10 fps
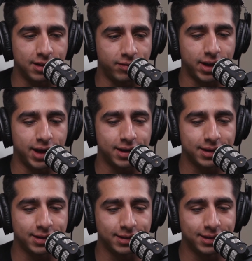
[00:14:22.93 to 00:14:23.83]
Of like,
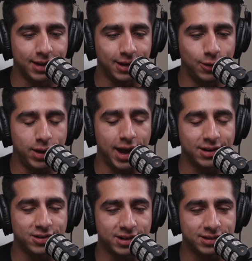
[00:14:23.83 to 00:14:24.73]
you
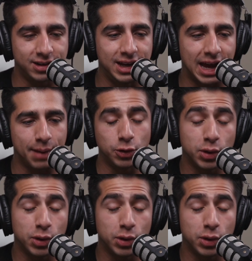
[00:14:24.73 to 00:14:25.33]
can't just DM.